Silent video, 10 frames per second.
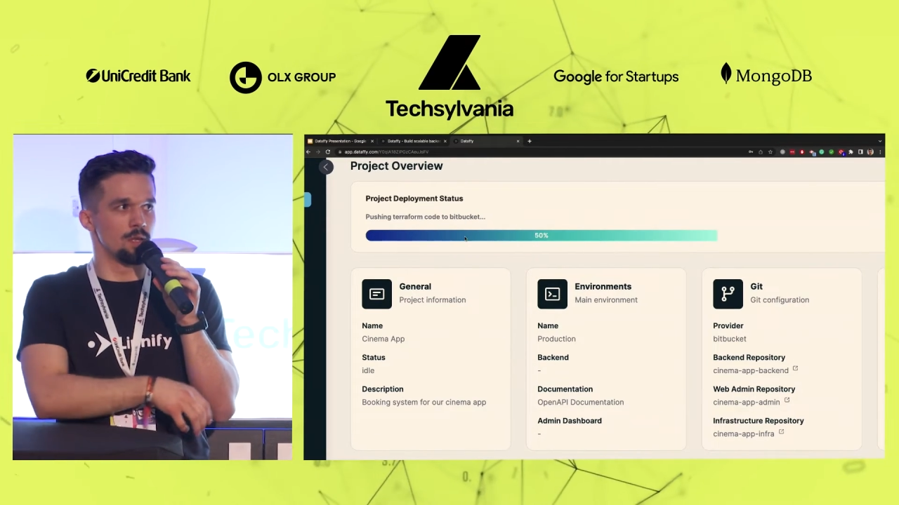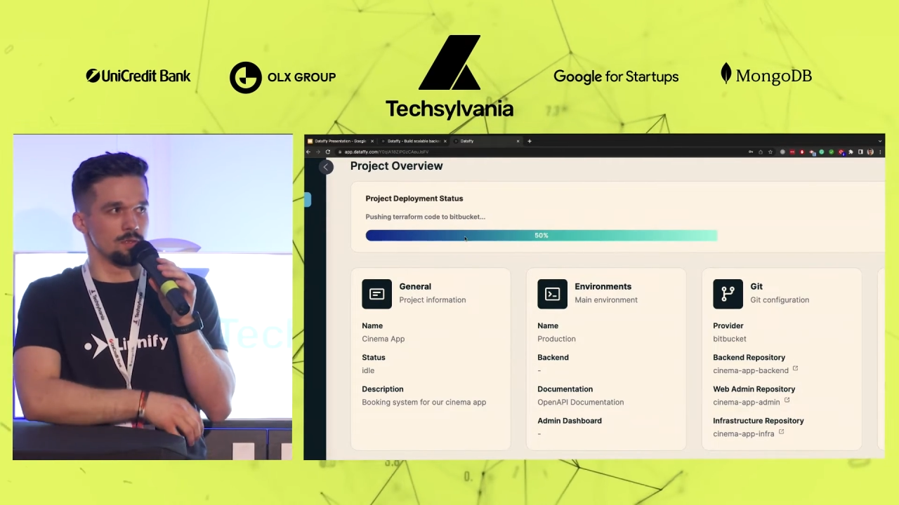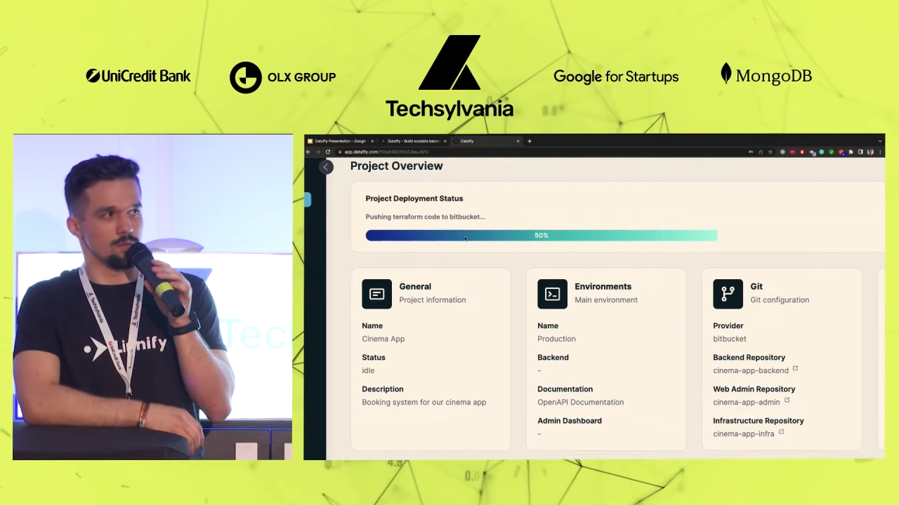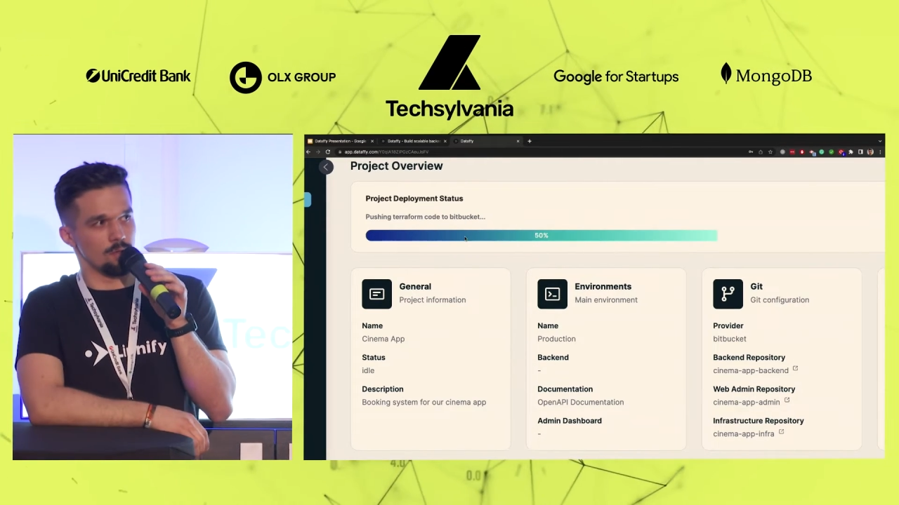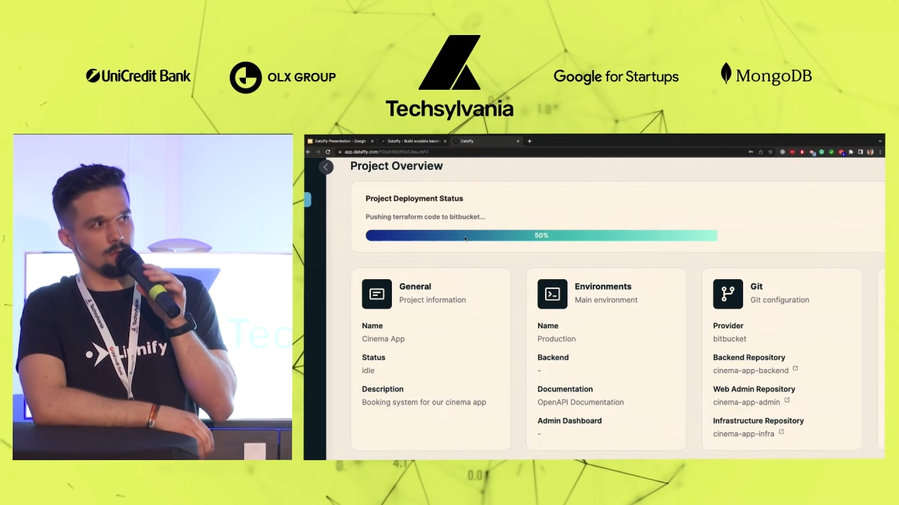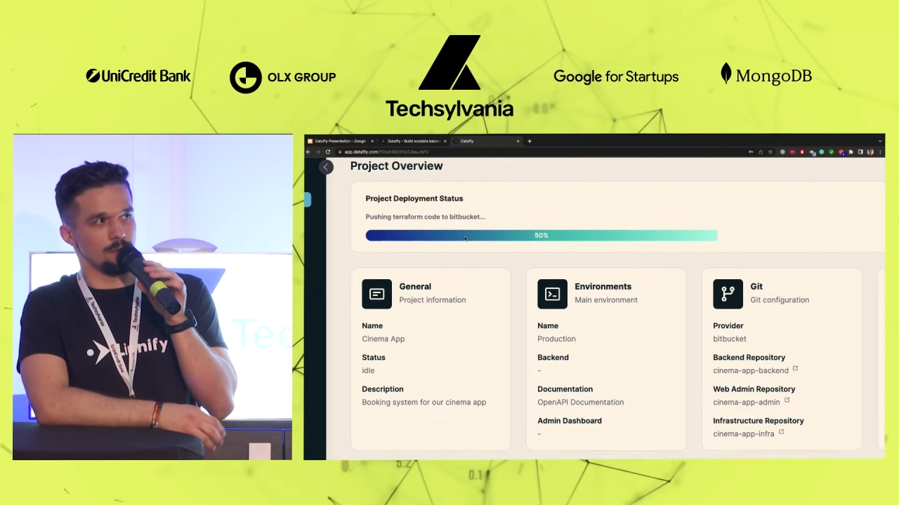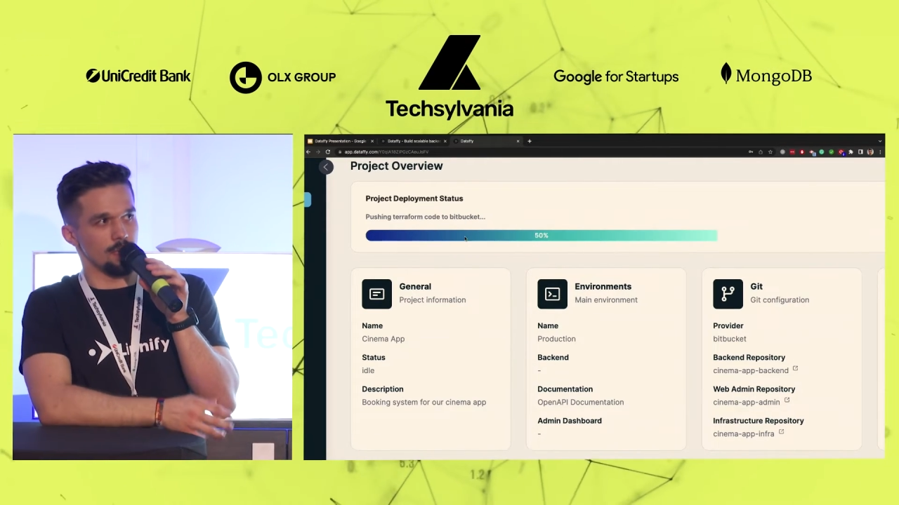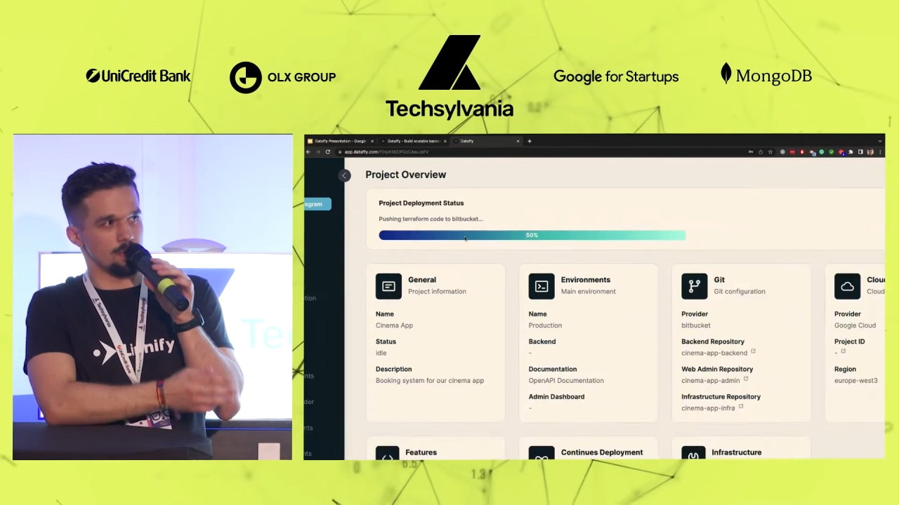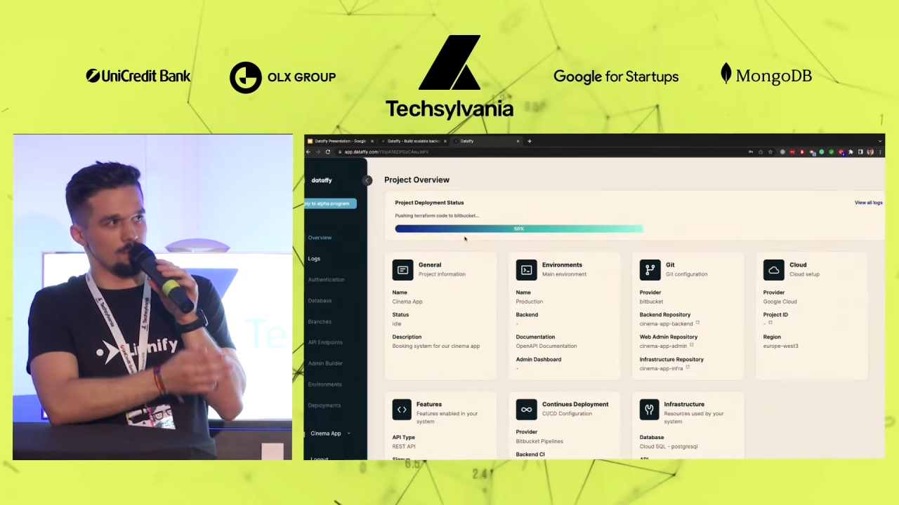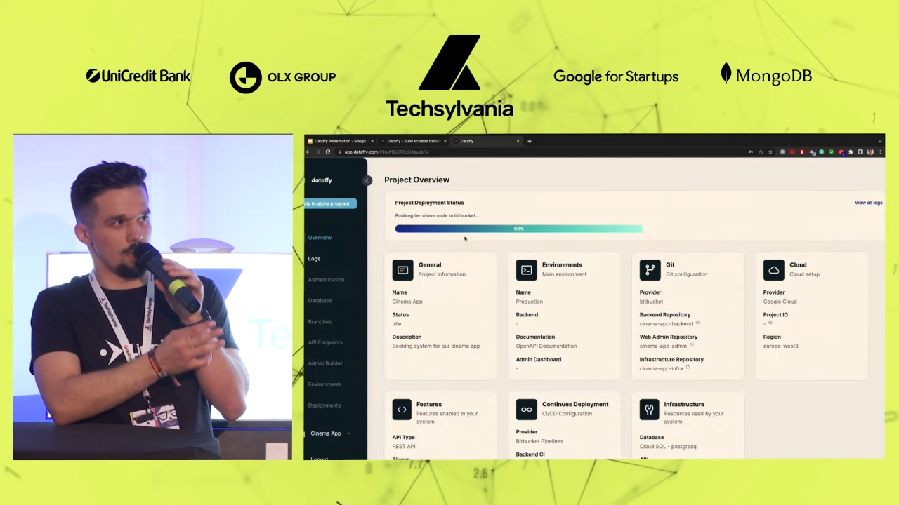So
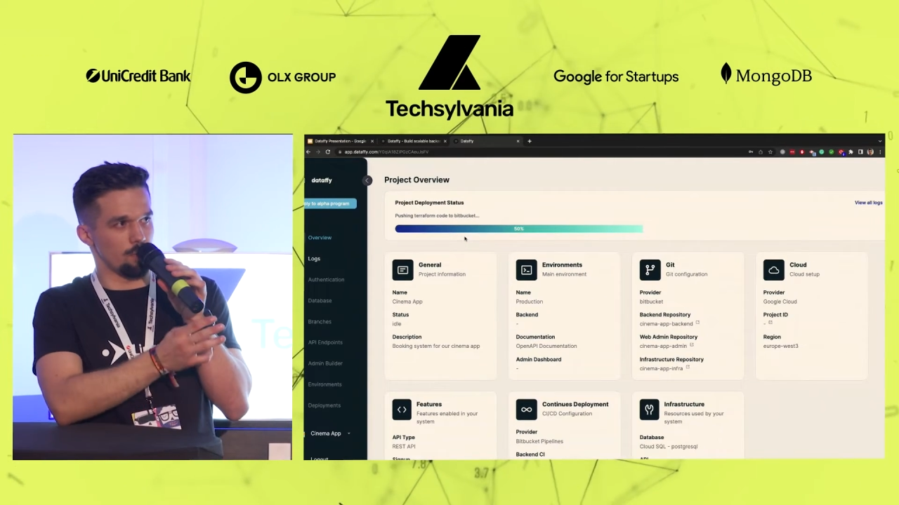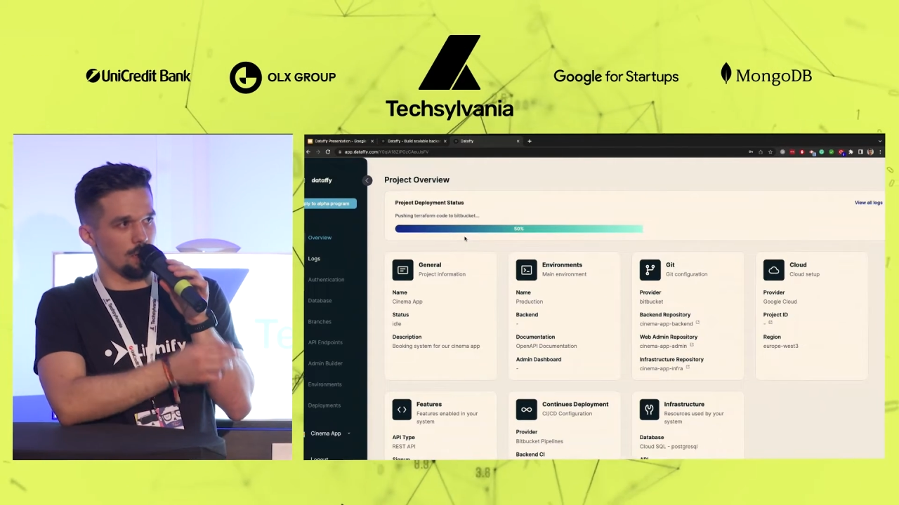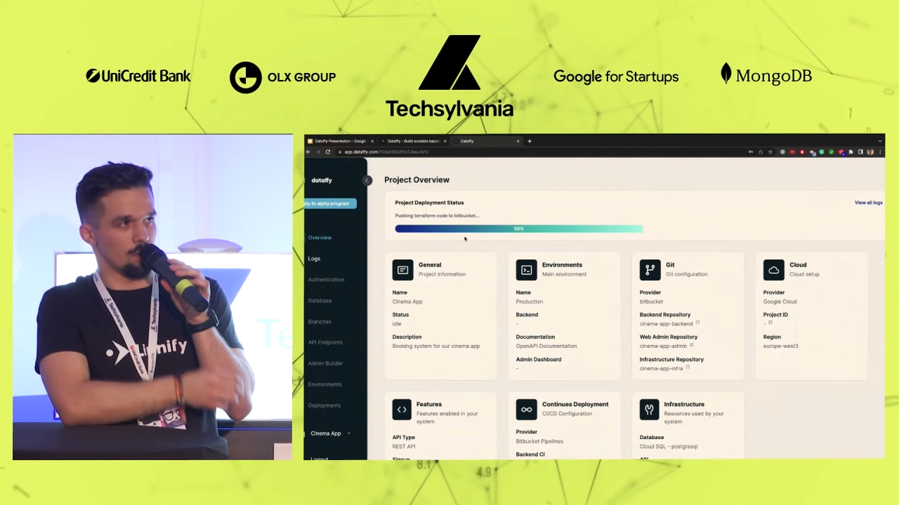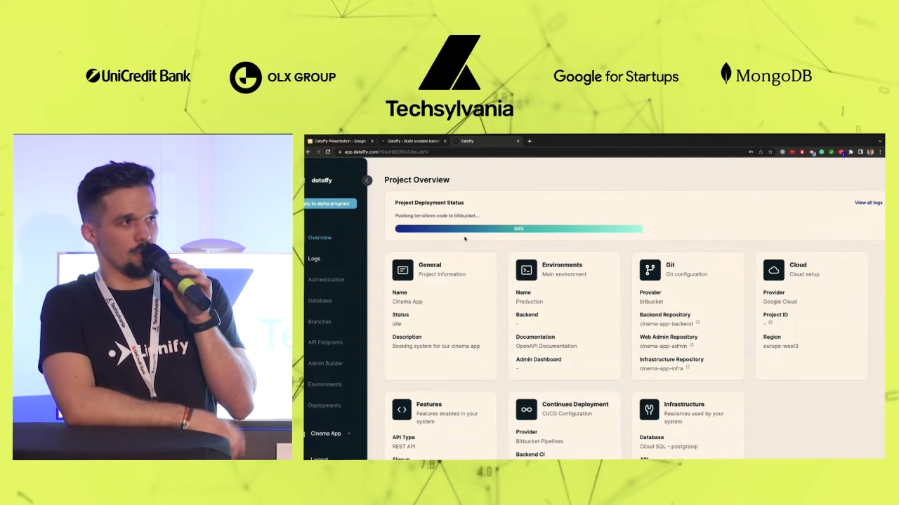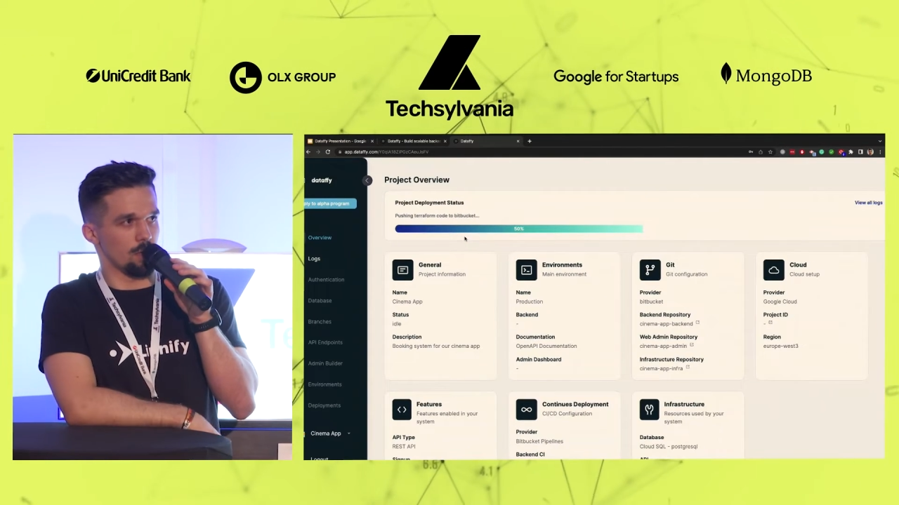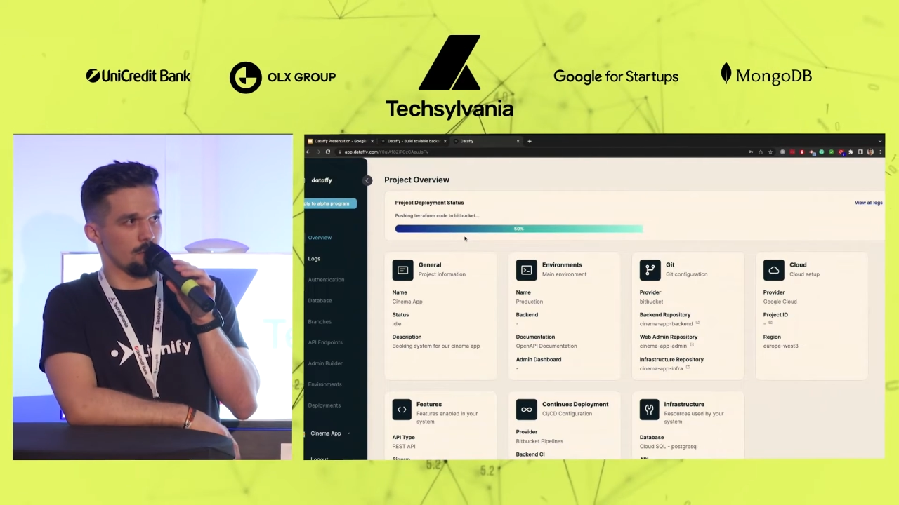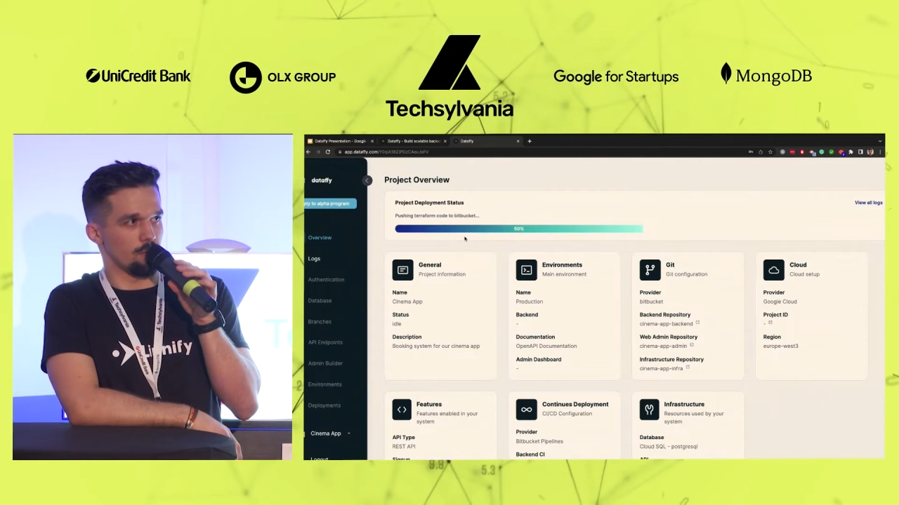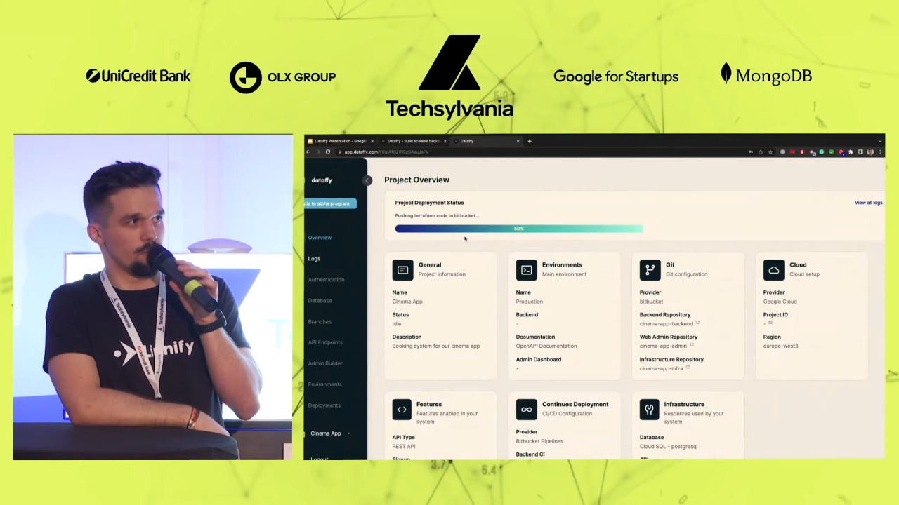that's why we are going